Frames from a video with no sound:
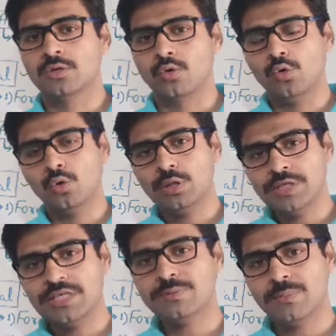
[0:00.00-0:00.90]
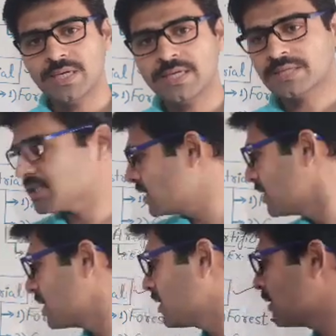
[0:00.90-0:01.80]
So all these makes
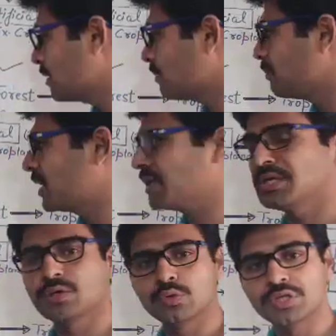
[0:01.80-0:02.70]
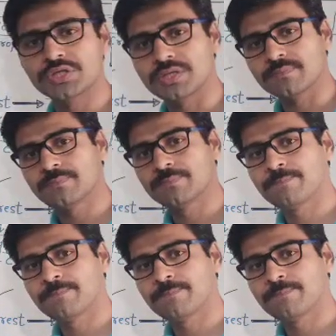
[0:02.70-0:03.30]
marine ecosystem.